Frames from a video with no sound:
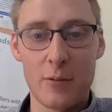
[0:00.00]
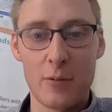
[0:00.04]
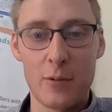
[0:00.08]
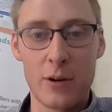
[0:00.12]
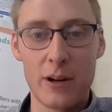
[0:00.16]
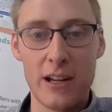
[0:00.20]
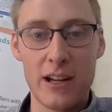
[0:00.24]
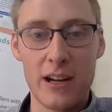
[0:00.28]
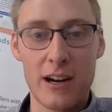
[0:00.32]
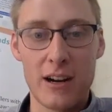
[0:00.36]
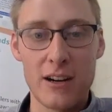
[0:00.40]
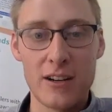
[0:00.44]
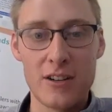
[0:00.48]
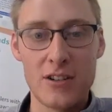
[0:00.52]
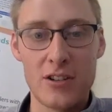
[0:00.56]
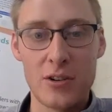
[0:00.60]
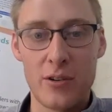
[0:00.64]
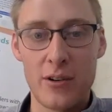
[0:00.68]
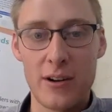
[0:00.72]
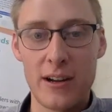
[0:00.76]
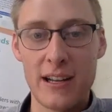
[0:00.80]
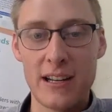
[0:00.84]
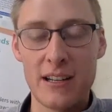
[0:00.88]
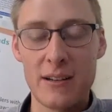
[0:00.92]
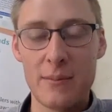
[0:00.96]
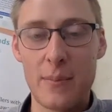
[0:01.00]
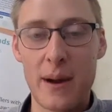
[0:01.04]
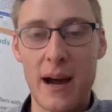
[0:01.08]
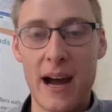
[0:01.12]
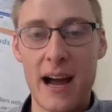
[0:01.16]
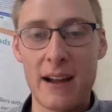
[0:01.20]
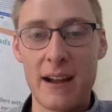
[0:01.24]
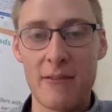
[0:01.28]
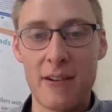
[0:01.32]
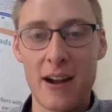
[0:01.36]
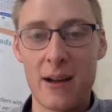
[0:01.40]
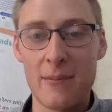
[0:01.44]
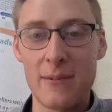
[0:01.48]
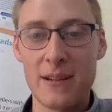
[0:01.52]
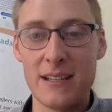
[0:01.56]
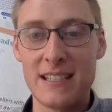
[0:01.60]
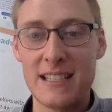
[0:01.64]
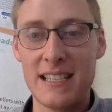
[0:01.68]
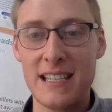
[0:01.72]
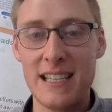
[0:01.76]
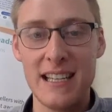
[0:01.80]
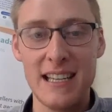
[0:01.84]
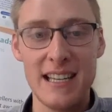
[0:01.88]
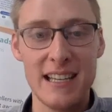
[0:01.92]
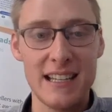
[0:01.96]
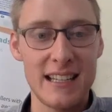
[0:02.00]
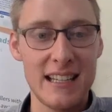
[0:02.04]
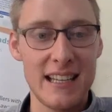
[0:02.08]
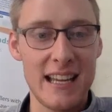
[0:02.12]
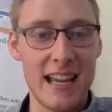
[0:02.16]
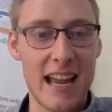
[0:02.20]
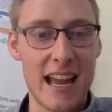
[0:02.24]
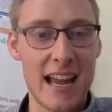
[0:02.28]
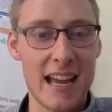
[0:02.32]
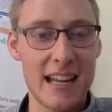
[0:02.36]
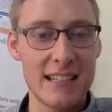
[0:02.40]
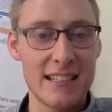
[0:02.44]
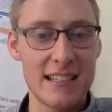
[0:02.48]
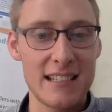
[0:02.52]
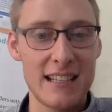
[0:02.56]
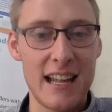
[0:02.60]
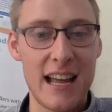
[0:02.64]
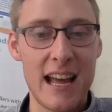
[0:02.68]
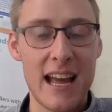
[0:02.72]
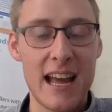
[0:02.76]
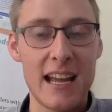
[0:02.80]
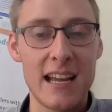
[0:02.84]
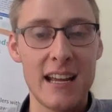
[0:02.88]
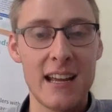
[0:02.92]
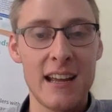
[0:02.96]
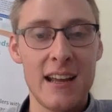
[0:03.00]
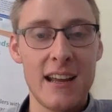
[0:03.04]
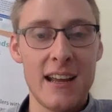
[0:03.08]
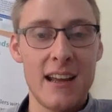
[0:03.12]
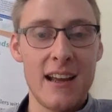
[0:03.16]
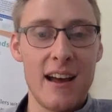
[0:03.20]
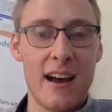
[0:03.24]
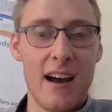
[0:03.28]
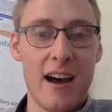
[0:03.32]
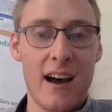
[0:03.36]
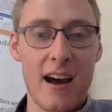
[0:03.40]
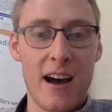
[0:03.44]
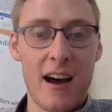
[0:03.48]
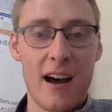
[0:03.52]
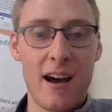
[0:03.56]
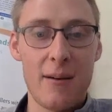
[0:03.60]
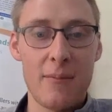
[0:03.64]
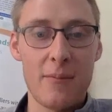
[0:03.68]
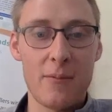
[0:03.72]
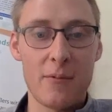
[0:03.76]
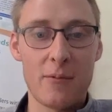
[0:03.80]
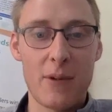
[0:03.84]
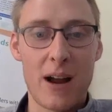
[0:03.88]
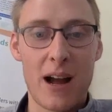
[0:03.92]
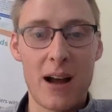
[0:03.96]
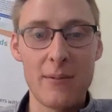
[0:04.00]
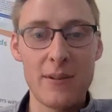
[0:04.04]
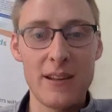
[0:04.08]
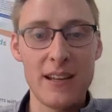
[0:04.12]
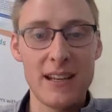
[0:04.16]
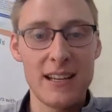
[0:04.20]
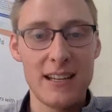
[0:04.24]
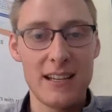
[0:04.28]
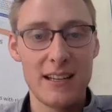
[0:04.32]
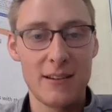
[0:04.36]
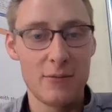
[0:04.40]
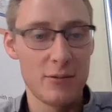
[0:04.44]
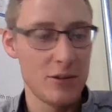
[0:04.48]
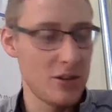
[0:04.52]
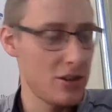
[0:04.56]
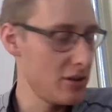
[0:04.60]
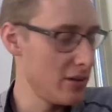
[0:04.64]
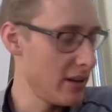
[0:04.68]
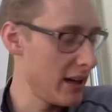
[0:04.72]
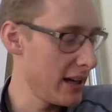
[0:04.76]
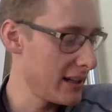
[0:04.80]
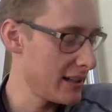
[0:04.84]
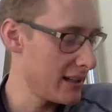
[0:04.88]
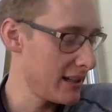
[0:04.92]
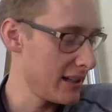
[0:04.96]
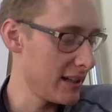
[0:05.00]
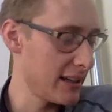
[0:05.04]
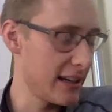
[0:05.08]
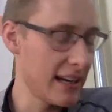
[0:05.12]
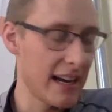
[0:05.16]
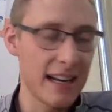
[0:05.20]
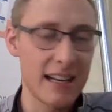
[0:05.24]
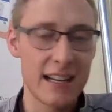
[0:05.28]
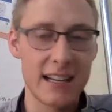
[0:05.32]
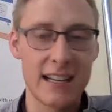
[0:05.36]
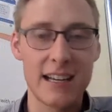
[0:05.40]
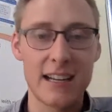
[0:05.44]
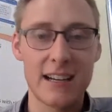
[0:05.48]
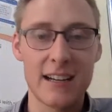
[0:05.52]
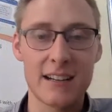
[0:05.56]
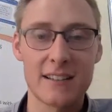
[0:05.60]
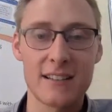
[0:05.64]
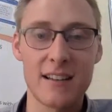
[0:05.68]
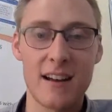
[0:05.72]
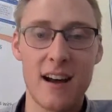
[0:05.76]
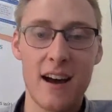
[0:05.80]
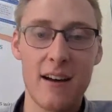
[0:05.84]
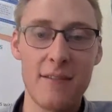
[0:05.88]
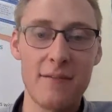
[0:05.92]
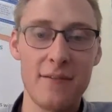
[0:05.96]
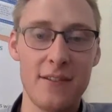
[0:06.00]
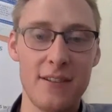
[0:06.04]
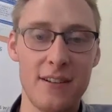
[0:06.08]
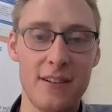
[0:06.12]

We are joined by Robbie T and LeaAnne today. Robbie, would you like to kind of kick us off?